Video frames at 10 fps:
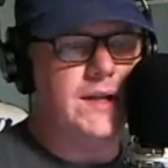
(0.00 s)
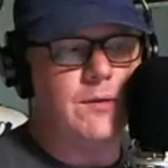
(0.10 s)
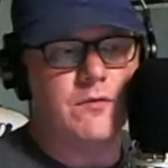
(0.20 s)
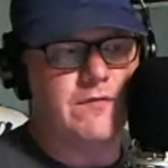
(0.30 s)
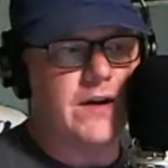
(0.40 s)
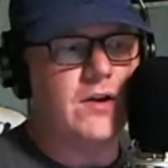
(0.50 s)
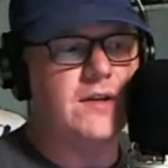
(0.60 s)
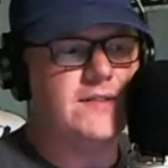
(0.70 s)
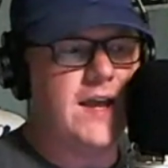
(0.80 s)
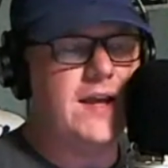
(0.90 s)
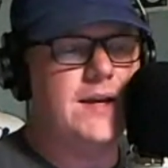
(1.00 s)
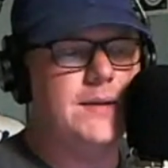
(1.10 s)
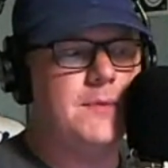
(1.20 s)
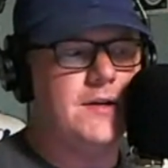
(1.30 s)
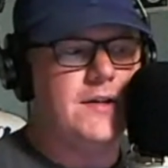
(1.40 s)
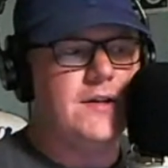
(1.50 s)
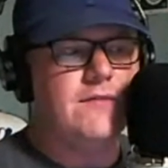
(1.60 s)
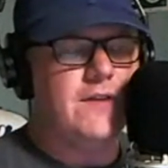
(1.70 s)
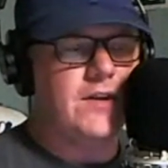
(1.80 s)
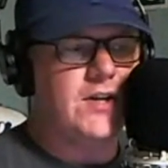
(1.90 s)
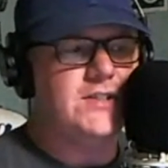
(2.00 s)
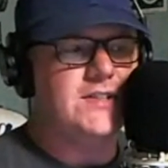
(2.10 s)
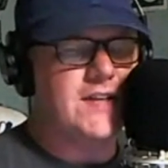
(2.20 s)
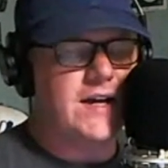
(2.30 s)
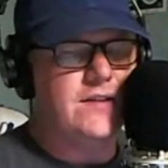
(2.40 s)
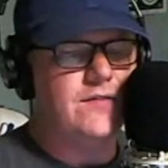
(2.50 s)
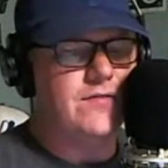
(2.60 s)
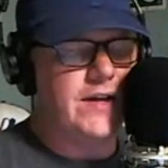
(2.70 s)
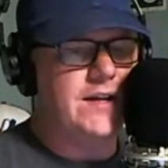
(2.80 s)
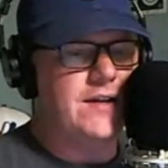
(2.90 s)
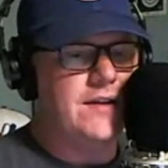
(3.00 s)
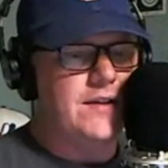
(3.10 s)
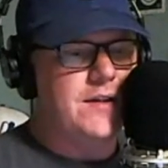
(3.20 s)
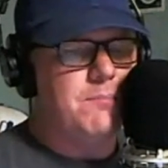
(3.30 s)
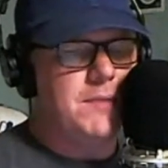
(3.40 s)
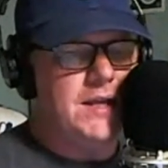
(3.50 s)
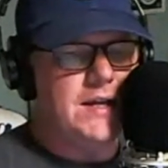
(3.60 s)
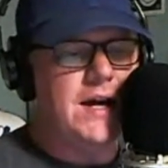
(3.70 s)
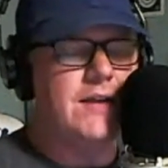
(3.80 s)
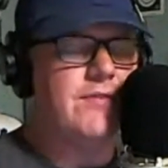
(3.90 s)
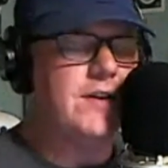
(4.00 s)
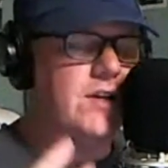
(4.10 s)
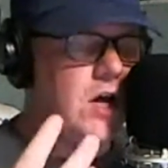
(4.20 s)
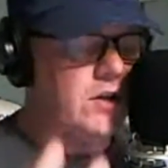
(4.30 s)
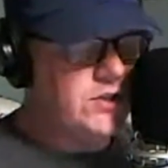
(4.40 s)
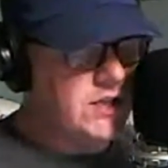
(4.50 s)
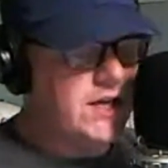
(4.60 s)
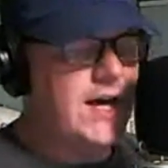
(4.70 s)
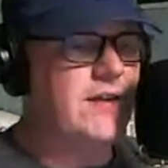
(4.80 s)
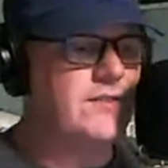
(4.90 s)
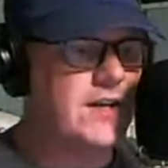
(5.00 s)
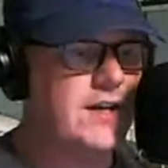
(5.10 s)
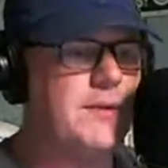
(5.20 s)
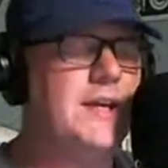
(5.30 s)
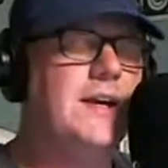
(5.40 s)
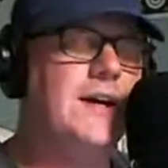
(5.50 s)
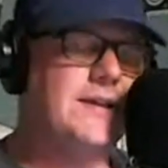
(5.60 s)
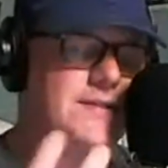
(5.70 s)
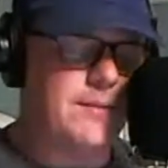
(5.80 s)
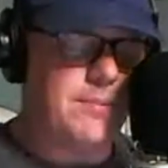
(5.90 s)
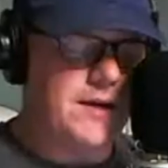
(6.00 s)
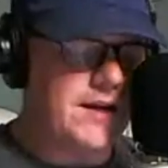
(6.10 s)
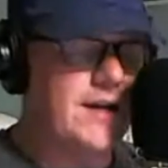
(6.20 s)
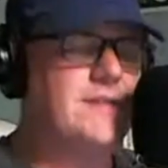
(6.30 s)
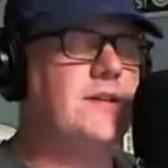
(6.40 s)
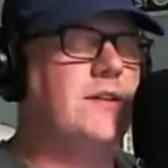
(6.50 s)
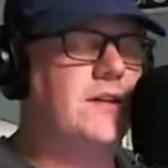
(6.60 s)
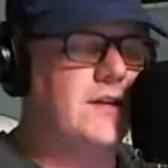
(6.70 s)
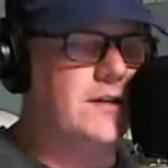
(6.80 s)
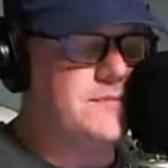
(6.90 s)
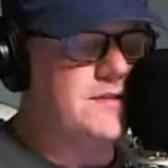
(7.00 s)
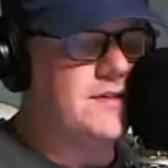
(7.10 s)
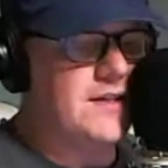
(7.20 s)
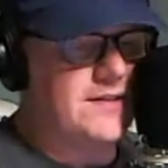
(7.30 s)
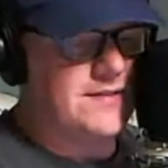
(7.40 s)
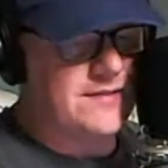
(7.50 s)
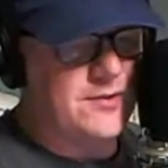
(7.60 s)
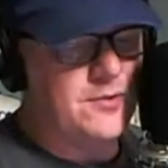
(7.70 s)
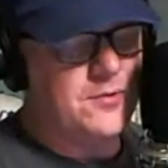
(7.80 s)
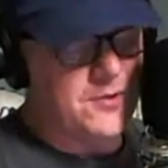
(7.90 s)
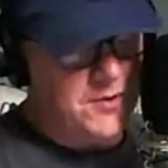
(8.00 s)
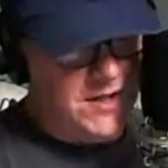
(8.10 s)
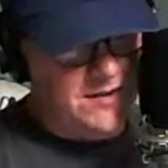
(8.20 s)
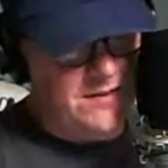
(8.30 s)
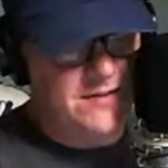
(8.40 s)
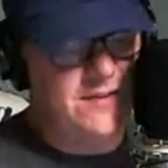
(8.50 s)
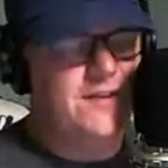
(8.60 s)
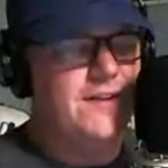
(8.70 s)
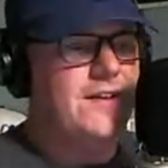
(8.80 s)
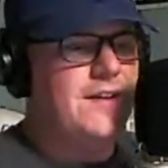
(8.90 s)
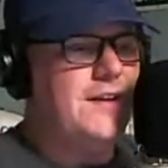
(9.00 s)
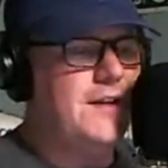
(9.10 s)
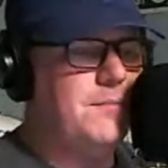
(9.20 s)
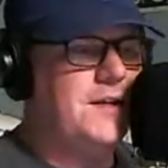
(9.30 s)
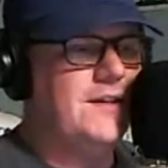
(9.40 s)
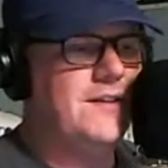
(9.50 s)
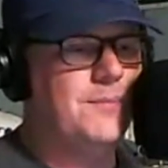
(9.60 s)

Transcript: they were very tame, very just kind of like me kind of acknowledging ahead of time, like, yes, I podcast on the Cubs, yes, so go ahead and hit me.